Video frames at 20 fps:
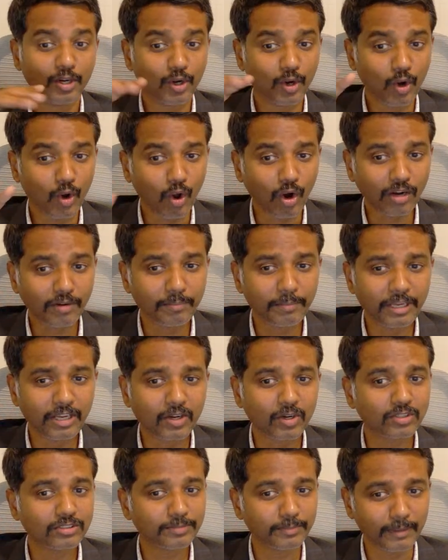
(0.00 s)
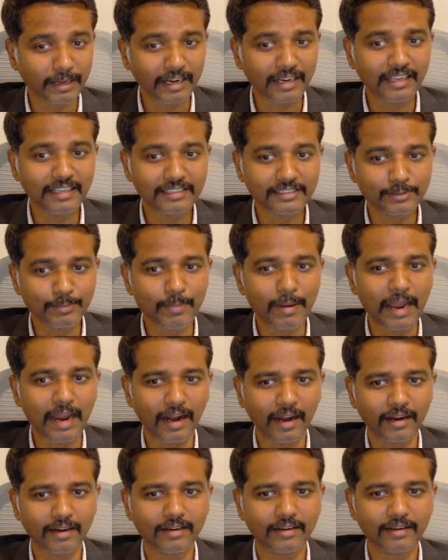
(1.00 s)
Not because money is
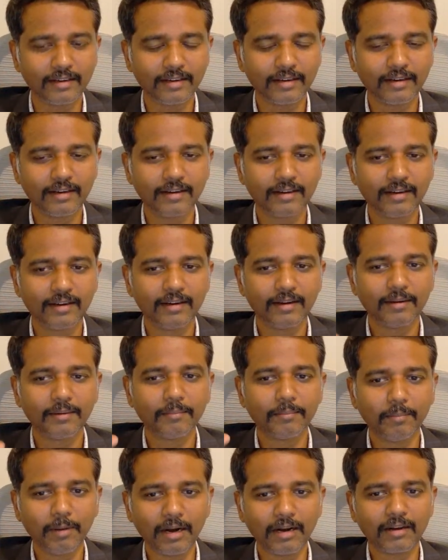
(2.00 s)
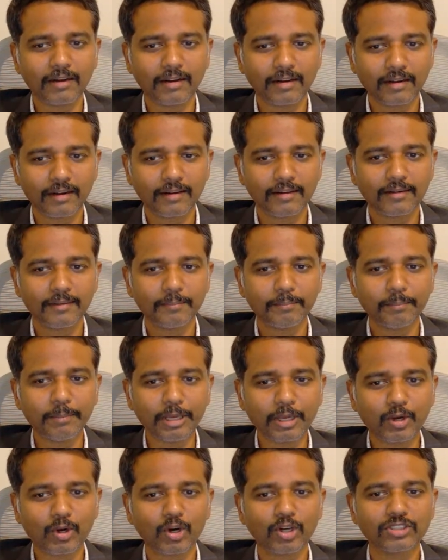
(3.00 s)
bad, but
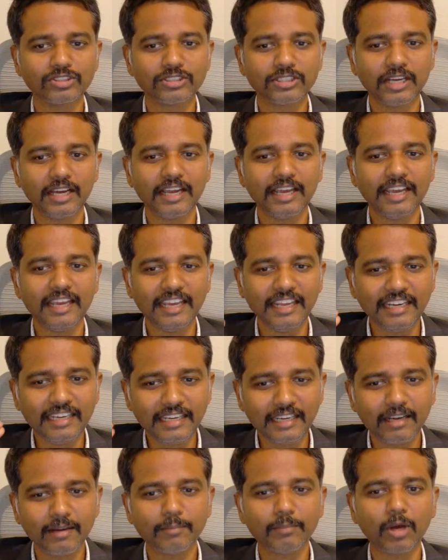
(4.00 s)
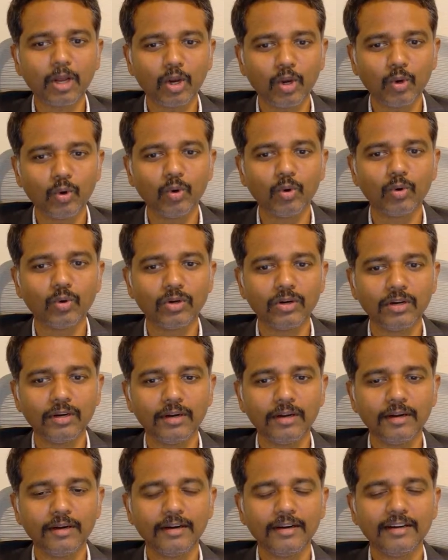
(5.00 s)
because income alone
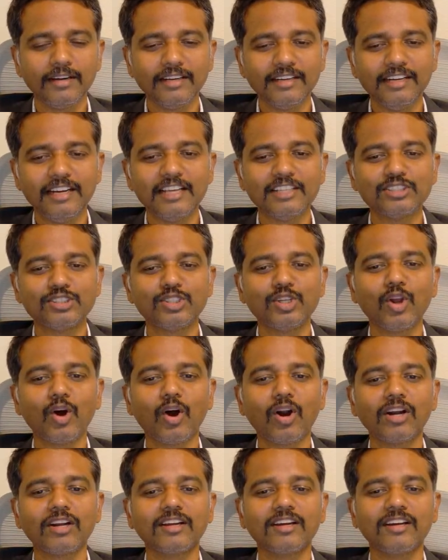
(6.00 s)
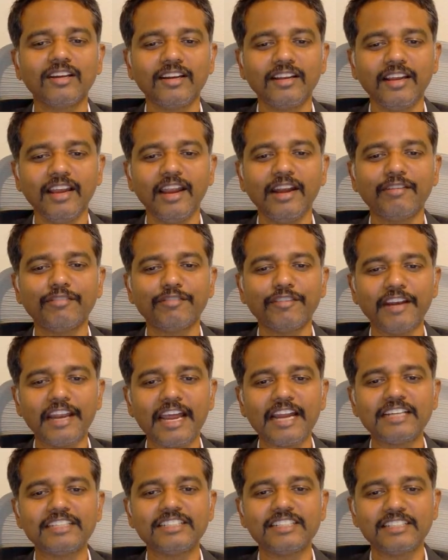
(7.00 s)
does not create
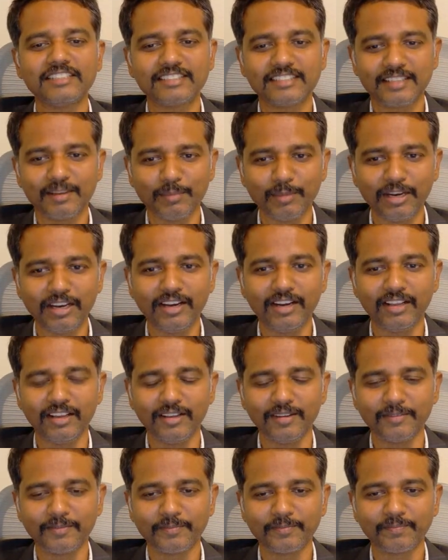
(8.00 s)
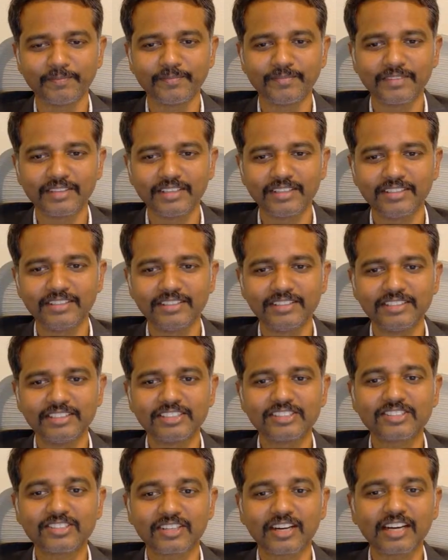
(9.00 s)
financial stability.
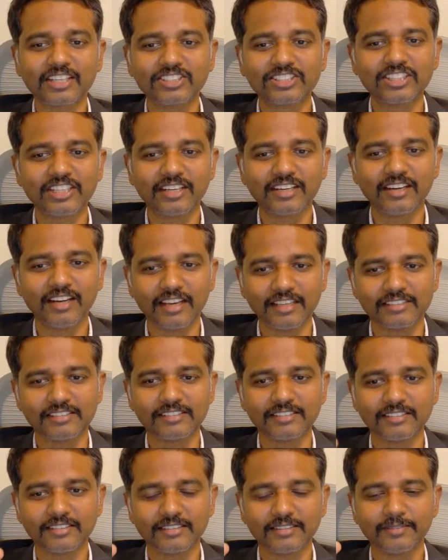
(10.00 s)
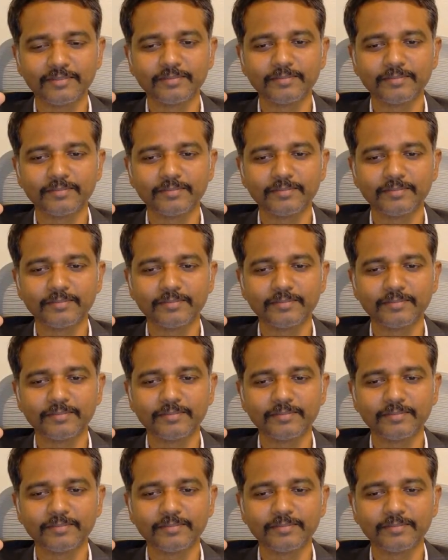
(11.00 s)
Structure does.